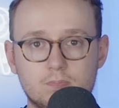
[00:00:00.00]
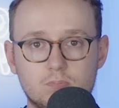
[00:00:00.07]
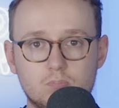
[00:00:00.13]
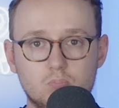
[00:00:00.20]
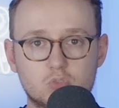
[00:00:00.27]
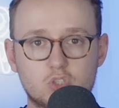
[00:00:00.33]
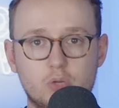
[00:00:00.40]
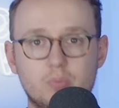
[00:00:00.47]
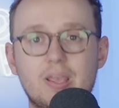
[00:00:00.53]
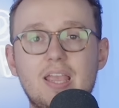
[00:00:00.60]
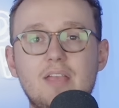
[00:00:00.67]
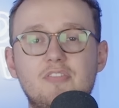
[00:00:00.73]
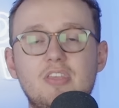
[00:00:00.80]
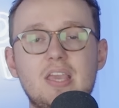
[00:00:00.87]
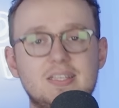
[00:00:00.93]
So
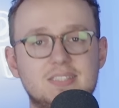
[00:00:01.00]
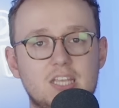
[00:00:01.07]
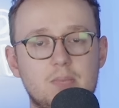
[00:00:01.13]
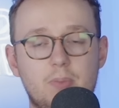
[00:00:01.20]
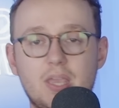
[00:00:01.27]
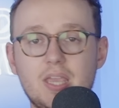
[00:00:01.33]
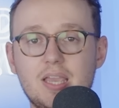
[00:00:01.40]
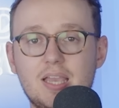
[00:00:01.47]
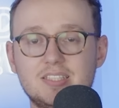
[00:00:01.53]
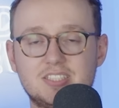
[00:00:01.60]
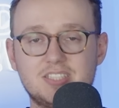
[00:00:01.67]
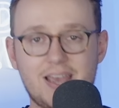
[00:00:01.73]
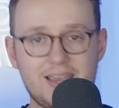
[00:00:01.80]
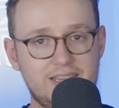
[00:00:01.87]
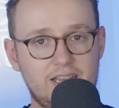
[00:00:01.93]
if the ECB is
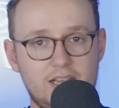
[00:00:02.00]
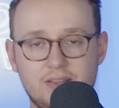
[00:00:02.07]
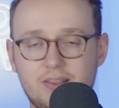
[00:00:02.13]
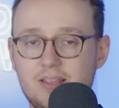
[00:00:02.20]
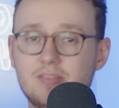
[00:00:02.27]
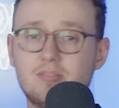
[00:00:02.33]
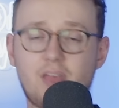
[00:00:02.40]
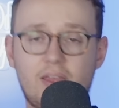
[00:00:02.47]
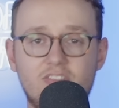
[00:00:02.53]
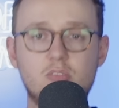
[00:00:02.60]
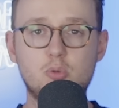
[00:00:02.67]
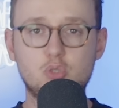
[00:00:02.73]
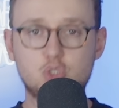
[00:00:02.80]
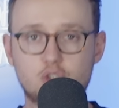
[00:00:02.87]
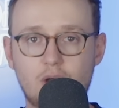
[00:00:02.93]
taking this
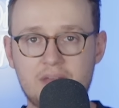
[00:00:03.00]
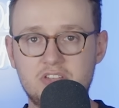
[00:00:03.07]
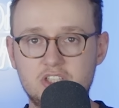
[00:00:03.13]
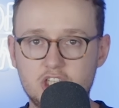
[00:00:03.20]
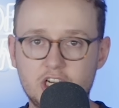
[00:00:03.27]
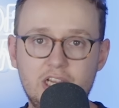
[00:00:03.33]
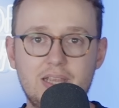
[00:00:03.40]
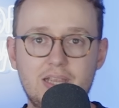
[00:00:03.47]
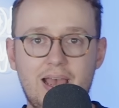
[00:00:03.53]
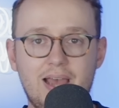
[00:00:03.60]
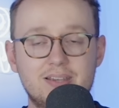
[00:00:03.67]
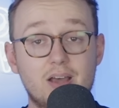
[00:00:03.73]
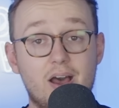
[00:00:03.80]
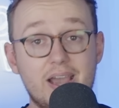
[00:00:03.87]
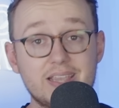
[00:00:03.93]
sensible strategy
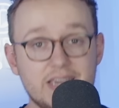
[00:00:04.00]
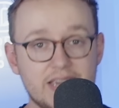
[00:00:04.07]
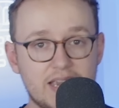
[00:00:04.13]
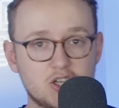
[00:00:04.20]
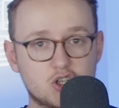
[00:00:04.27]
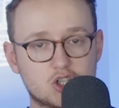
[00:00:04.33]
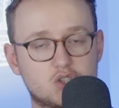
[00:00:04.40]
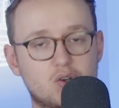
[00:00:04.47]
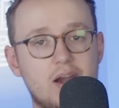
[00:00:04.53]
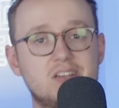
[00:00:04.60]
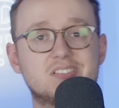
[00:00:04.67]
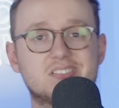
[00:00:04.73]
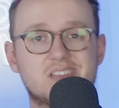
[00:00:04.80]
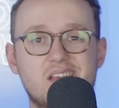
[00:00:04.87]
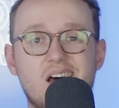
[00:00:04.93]
and hiking interest
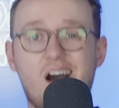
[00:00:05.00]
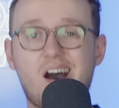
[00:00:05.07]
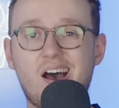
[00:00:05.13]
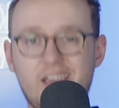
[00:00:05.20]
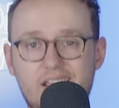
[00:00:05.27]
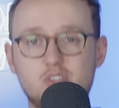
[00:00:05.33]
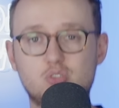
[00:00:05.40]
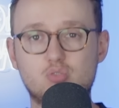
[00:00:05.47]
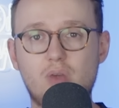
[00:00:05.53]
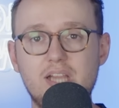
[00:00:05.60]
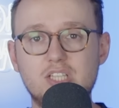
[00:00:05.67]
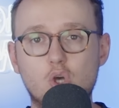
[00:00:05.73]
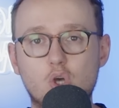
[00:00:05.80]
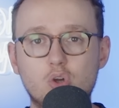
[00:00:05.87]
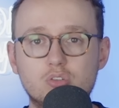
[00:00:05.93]
rates to the highest
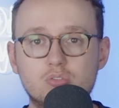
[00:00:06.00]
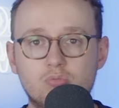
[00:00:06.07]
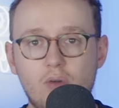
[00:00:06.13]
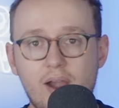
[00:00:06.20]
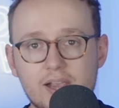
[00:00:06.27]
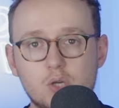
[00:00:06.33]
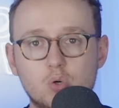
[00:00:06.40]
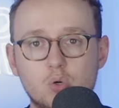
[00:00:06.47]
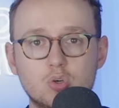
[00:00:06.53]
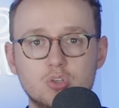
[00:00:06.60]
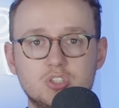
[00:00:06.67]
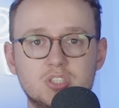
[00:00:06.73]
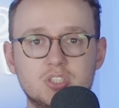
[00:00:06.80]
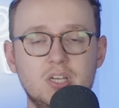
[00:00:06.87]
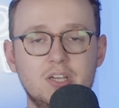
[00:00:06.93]
rate on
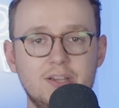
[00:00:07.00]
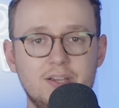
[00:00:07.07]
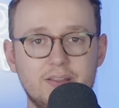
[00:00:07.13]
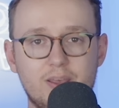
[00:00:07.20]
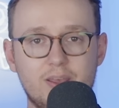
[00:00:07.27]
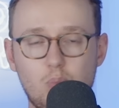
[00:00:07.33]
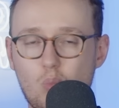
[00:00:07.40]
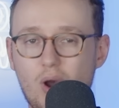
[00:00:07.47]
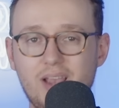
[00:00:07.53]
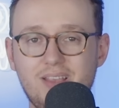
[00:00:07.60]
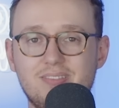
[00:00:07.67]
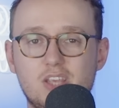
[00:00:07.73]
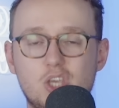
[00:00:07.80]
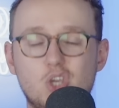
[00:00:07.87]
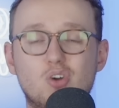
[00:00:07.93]
record, then why
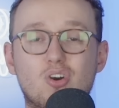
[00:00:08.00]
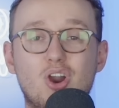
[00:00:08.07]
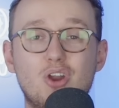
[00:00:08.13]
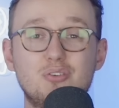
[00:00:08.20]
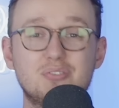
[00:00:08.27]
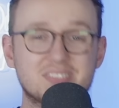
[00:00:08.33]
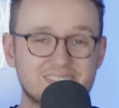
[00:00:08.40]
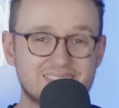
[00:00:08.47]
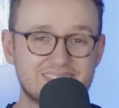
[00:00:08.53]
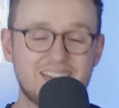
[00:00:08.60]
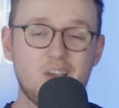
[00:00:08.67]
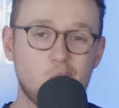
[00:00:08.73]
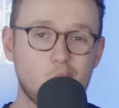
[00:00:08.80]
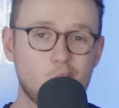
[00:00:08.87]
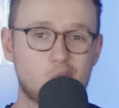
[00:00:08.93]
is the euro
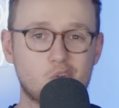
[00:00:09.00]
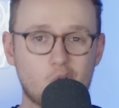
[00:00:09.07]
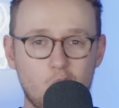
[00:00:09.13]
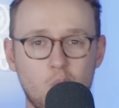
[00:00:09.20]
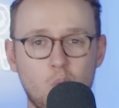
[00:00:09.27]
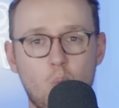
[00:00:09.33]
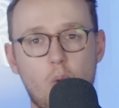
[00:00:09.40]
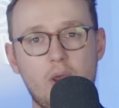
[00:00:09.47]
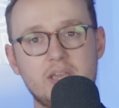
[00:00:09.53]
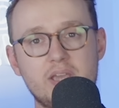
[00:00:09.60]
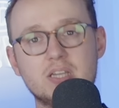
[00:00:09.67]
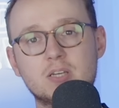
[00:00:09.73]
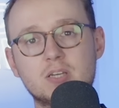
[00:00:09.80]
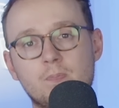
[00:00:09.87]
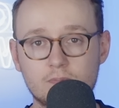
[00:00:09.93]
still so
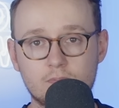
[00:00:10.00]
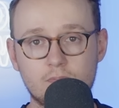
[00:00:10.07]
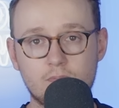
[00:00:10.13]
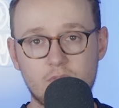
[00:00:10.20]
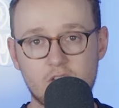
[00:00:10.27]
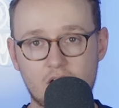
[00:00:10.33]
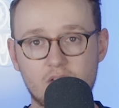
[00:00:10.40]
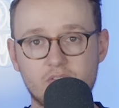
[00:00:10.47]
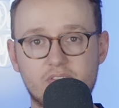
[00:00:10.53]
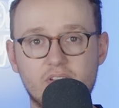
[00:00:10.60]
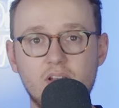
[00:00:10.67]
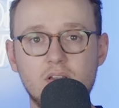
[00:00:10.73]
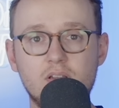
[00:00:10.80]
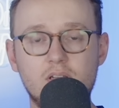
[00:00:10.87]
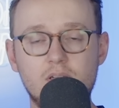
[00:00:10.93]
weak? The
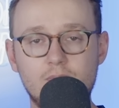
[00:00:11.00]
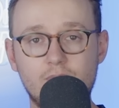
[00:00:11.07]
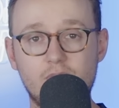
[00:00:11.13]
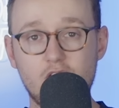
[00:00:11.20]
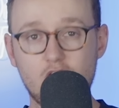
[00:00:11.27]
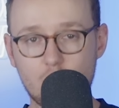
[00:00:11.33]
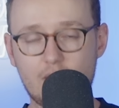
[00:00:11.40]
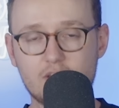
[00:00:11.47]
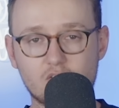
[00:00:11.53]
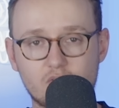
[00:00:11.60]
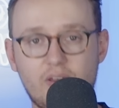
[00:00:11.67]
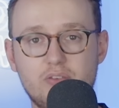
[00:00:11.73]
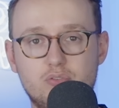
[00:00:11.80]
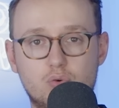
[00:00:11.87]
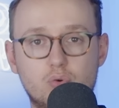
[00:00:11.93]
answer, the US
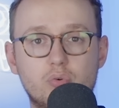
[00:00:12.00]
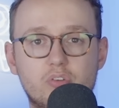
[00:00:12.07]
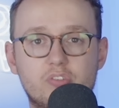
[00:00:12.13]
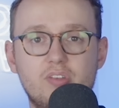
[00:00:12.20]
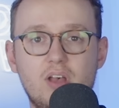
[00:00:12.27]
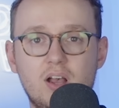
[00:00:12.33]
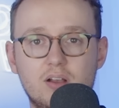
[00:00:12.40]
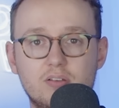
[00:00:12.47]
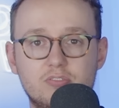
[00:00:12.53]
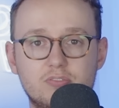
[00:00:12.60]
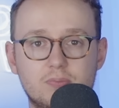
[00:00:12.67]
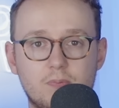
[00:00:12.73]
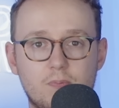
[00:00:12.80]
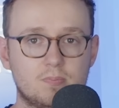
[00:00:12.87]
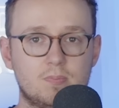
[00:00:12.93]
Federal Reserve.
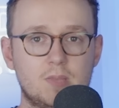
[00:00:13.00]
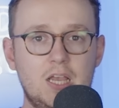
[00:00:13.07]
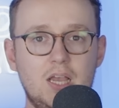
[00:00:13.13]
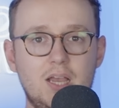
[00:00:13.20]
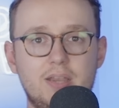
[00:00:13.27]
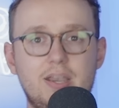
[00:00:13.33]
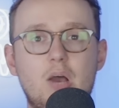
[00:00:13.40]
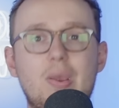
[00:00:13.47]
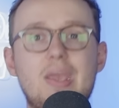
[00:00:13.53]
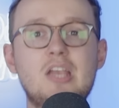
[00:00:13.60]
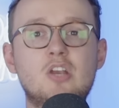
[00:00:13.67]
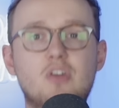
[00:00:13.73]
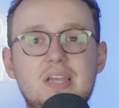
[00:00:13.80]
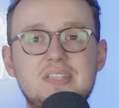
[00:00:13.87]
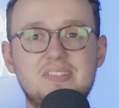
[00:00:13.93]
Now,
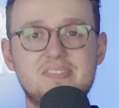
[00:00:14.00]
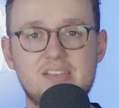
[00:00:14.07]
increases in